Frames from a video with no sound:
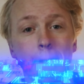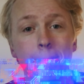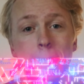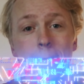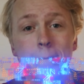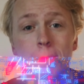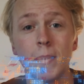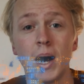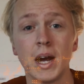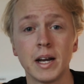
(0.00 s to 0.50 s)

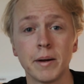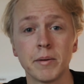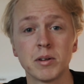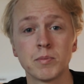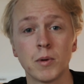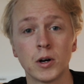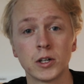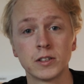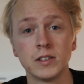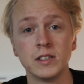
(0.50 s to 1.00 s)
My name is
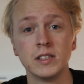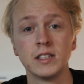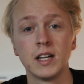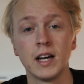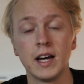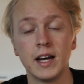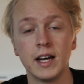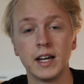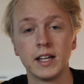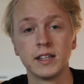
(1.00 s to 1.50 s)
Martin
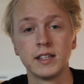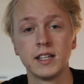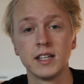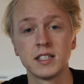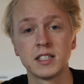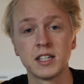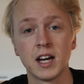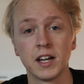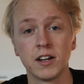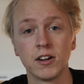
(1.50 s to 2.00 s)
and
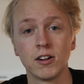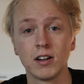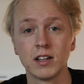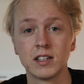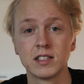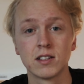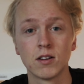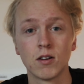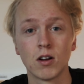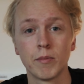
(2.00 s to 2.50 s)
this channel
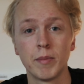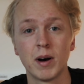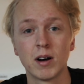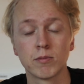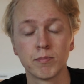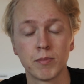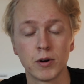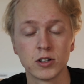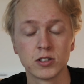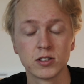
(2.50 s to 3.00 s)
is all
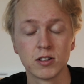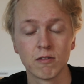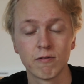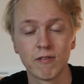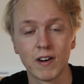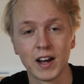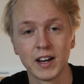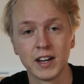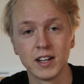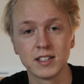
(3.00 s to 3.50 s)
about personal
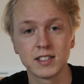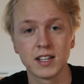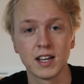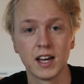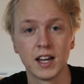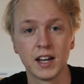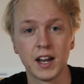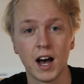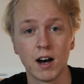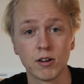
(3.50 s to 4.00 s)
finance
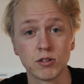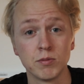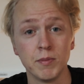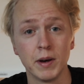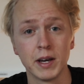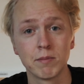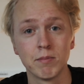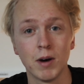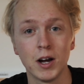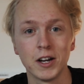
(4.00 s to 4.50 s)
and how to
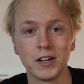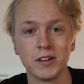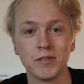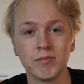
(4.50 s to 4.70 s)
make money.